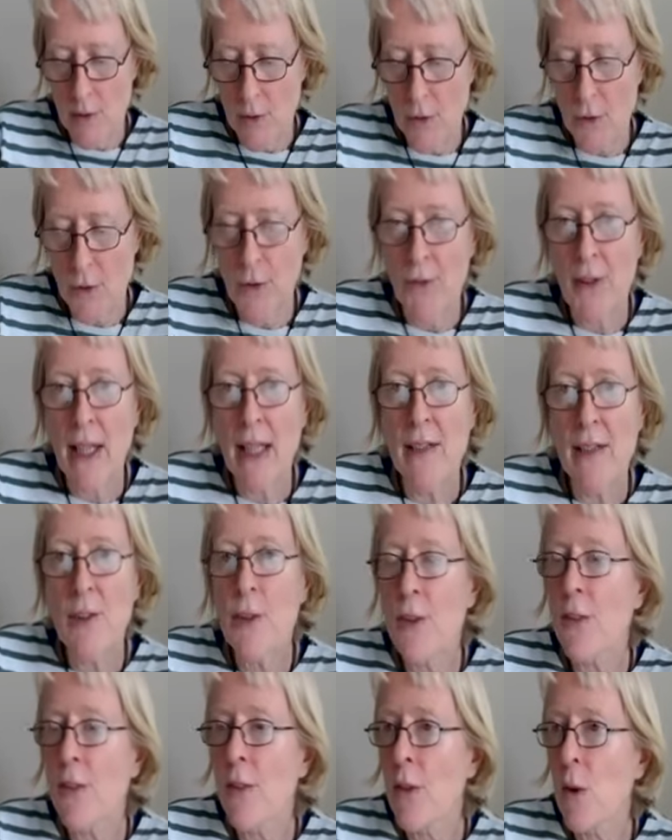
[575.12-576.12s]
So
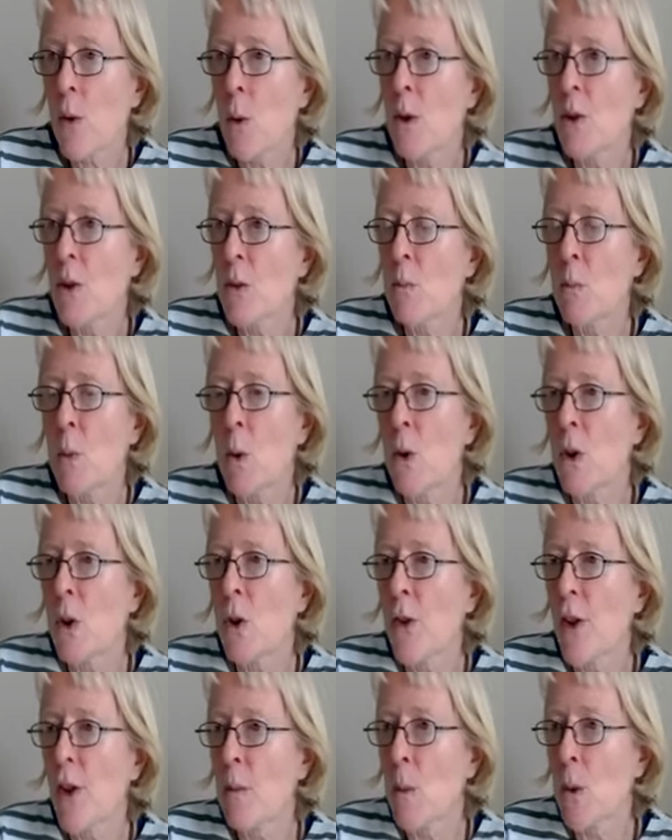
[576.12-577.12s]
that's the quantum
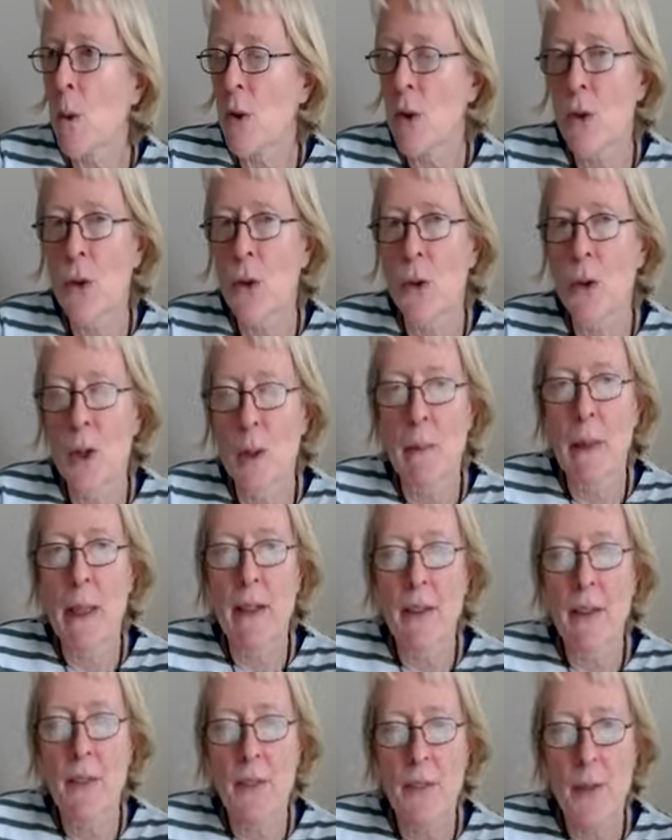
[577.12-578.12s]
walks I want to talk
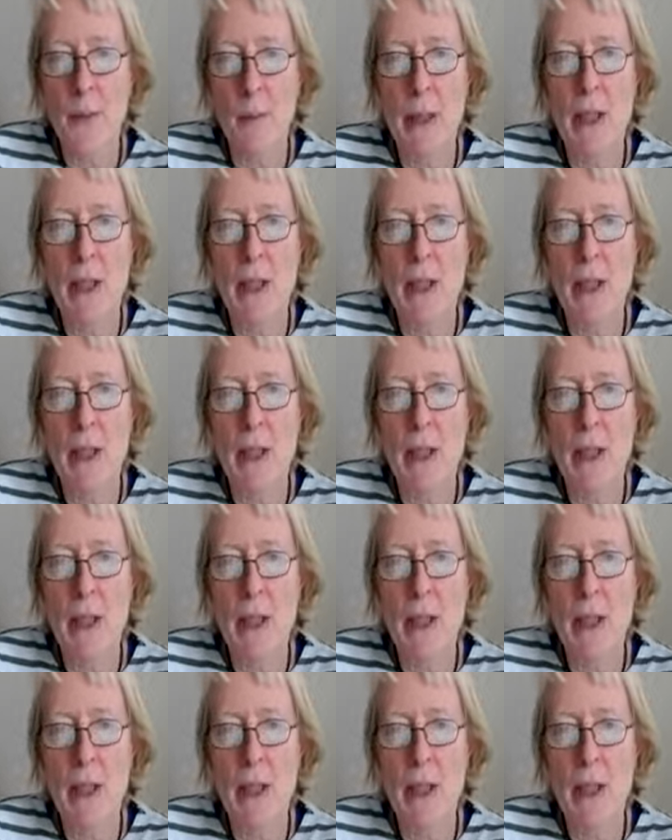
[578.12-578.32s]
about, the